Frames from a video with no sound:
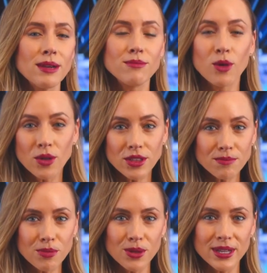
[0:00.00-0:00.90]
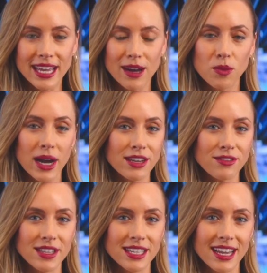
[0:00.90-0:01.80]
we're more than pulling our weight
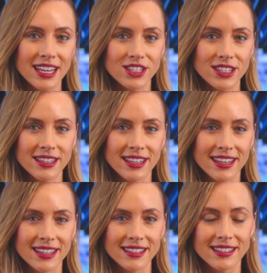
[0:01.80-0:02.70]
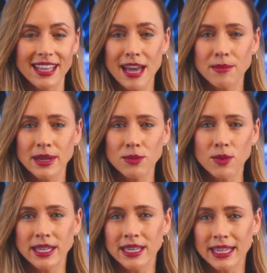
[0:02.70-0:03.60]
for the nation, does that mean
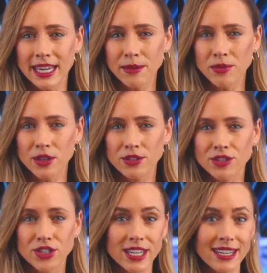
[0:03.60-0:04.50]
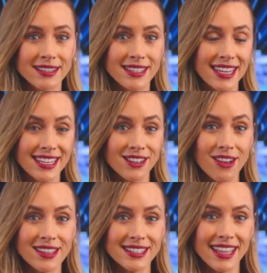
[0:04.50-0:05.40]
we can keep those GST
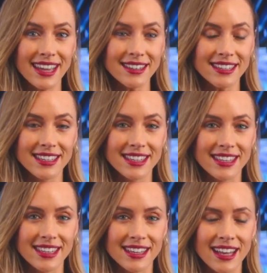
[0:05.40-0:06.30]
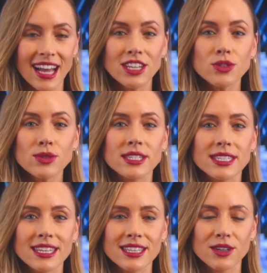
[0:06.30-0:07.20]
dollars then? Under a
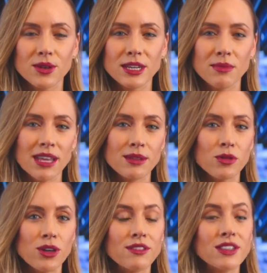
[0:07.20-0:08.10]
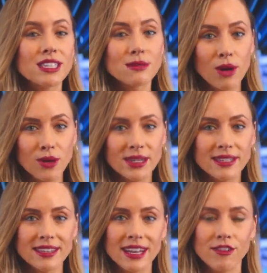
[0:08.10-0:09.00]
deal agreed by the previous
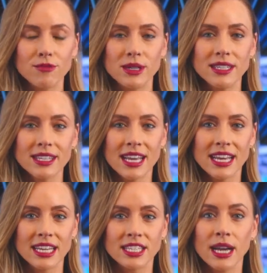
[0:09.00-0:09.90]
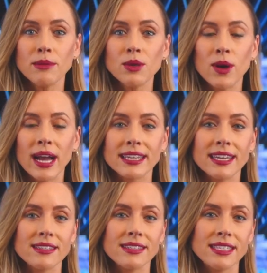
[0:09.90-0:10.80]
Morrison government, WA
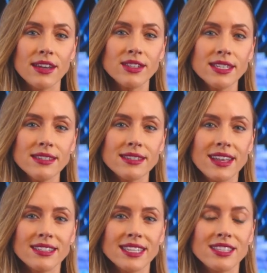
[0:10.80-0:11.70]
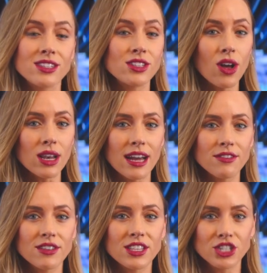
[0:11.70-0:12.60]
gets 70 cents in the dollar
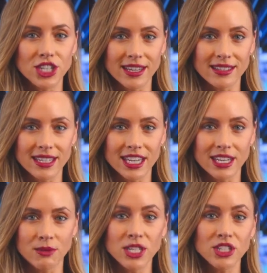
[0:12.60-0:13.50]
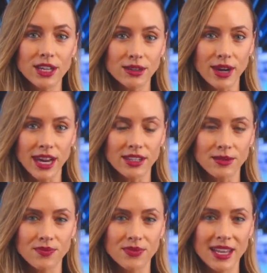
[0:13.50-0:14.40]
for the GST we generate.